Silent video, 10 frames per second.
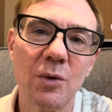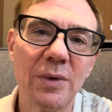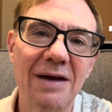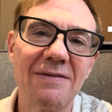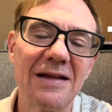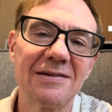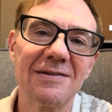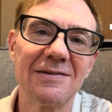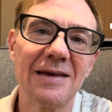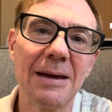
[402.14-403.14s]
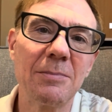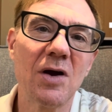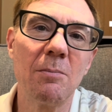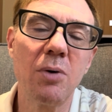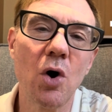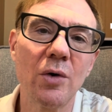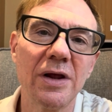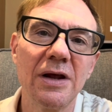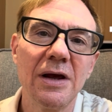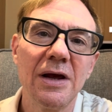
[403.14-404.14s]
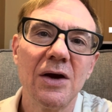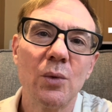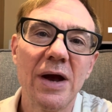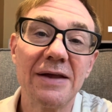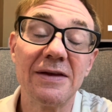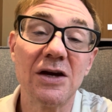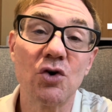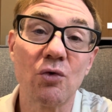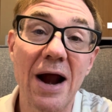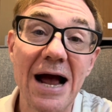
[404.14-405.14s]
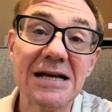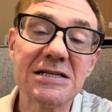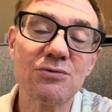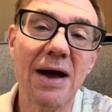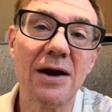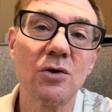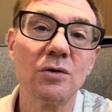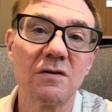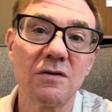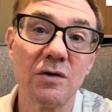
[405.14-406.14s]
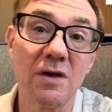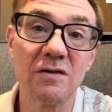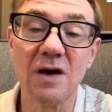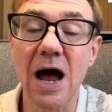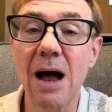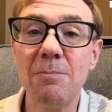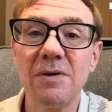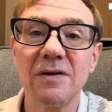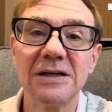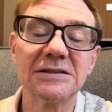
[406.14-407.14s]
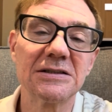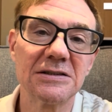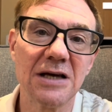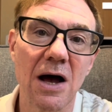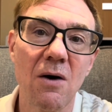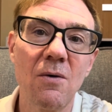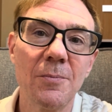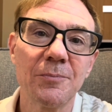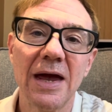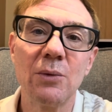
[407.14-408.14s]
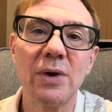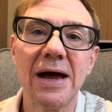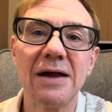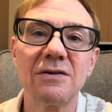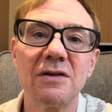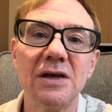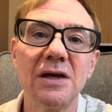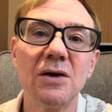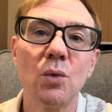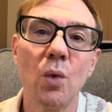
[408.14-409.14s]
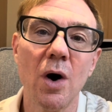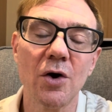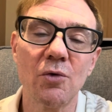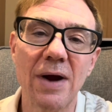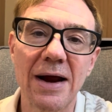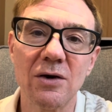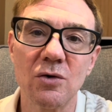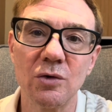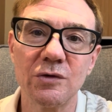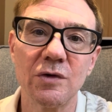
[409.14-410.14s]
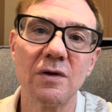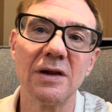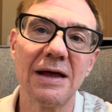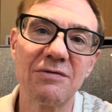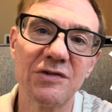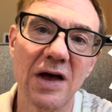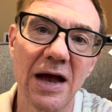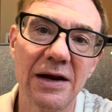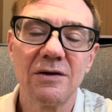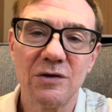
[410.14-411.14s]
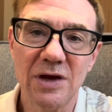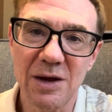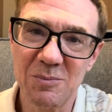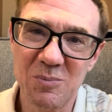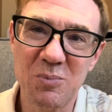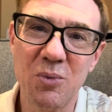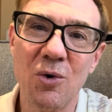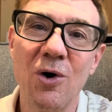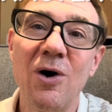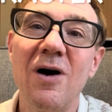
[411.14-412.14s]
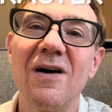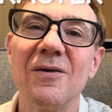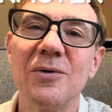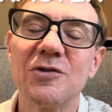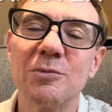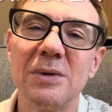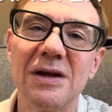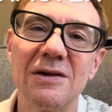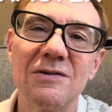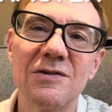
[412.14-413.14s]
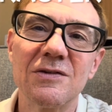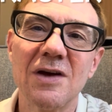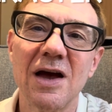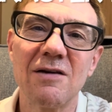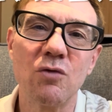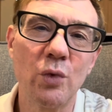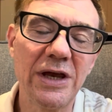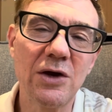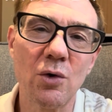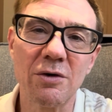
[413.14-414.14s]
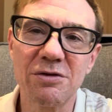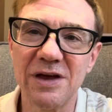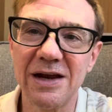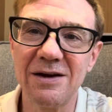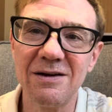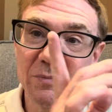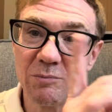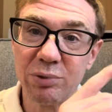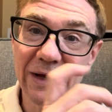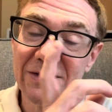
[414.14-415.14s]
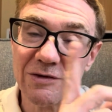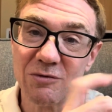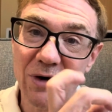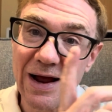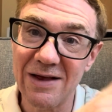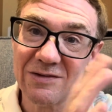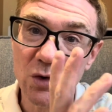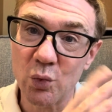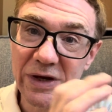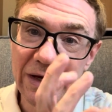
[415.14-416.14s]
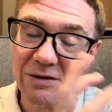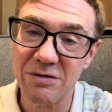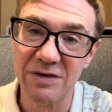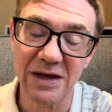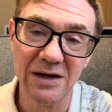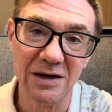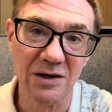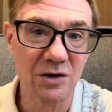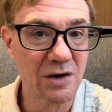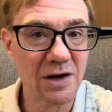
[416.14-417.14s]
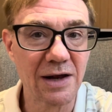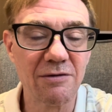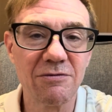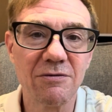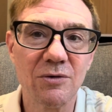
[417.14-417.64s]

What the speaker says: one, we have that same component. We had the grass radical to the top, that's cao, and we add the water radical to the left side to get bo, which means kind of weak or thin. Blades of grass are weak and thin, and you can kind of